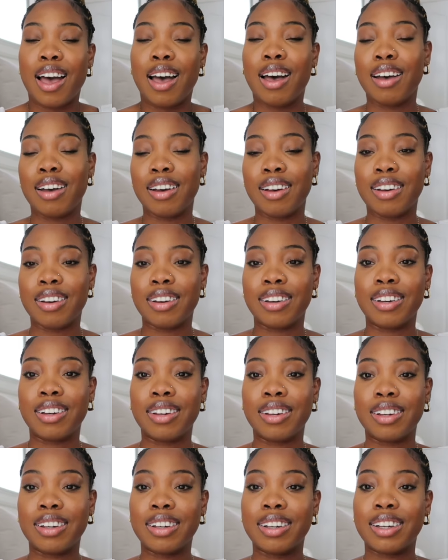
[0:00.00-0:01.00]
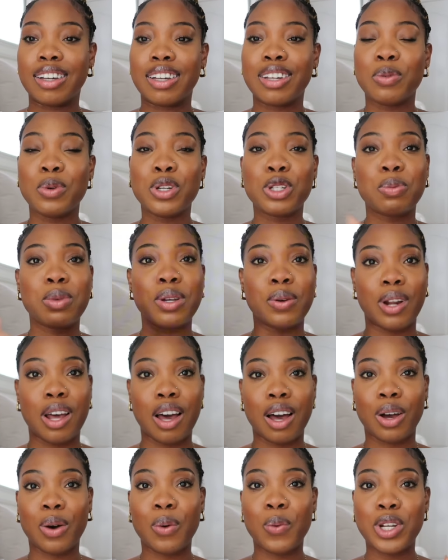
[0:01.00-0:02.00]
uh, wish me
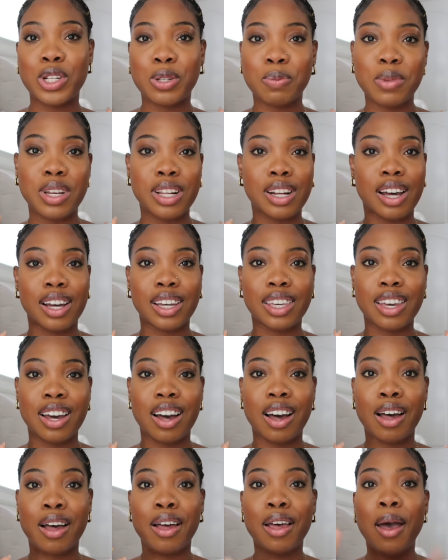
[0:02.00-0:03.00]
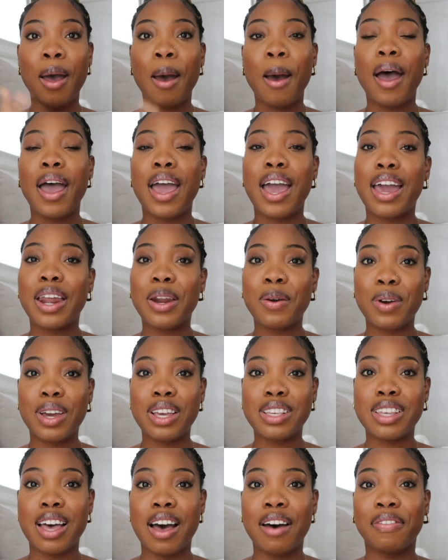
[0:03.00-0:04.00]
luck wish me luck y'all
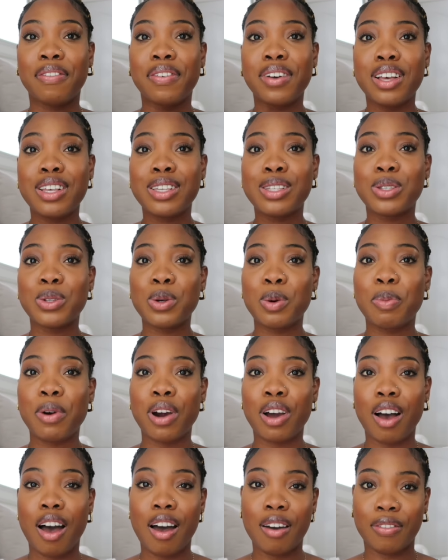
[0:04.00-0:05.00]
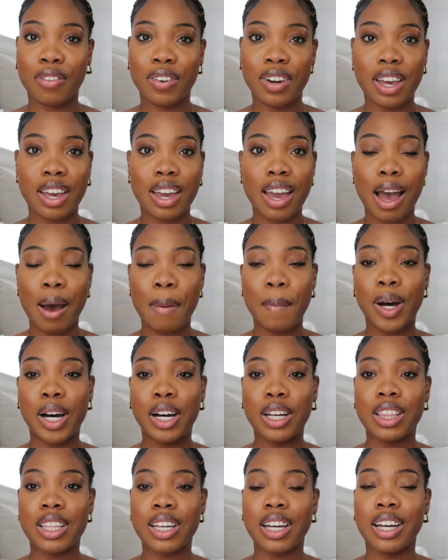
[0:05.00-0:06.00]
anyways i feel super confident
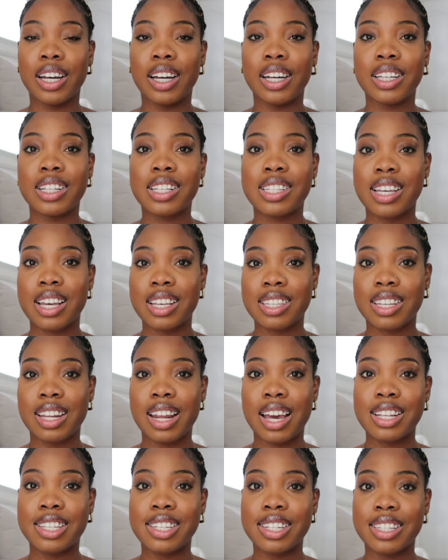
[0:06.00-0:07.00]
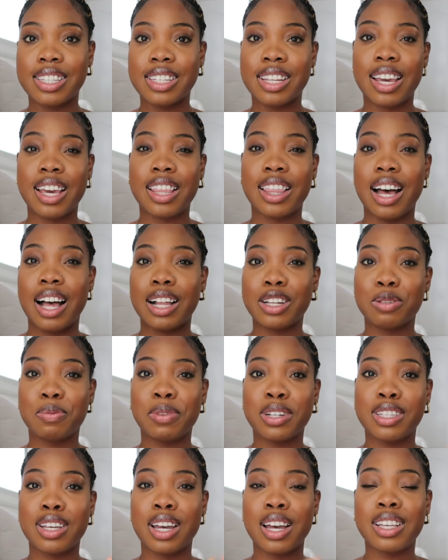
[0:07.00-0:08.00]
about the test that i took today the
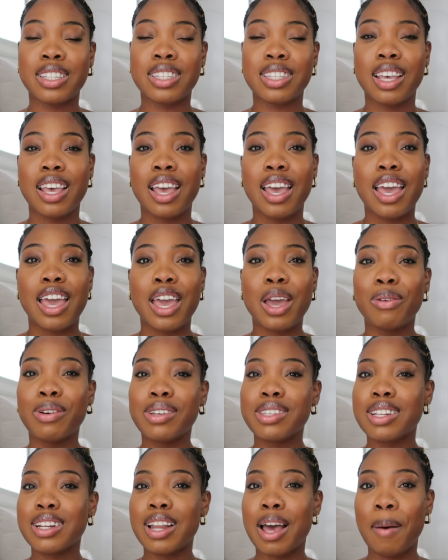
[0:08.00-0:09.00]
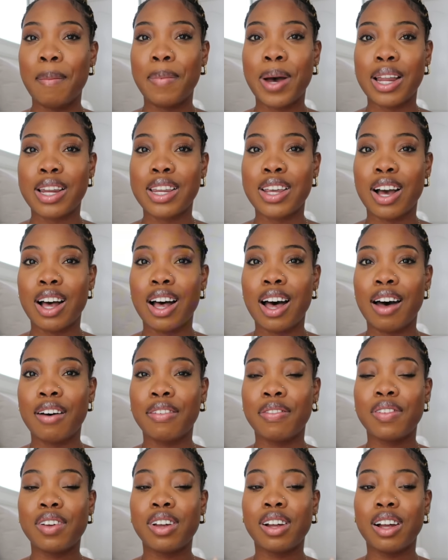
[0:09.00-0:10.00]
algebra test it wasn't that bad y'all i
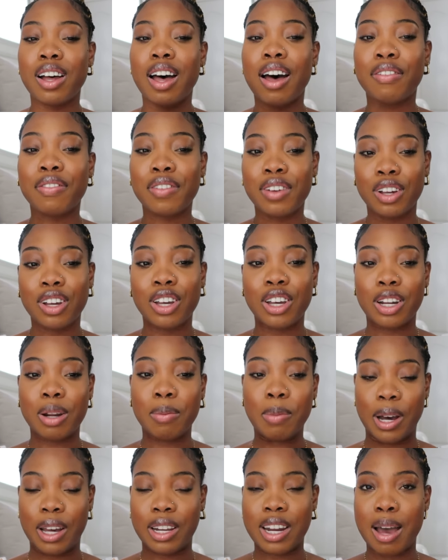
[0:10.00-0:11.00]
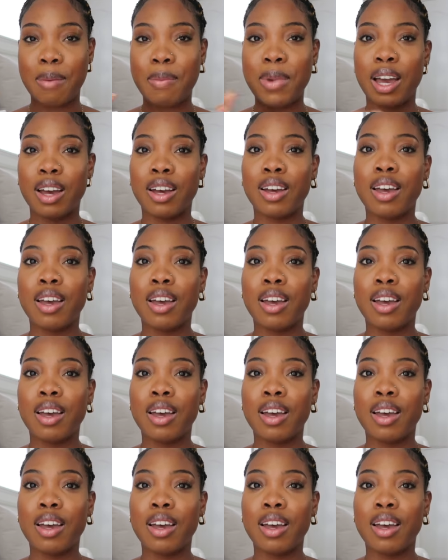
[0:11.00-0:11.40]
feel i feel good about that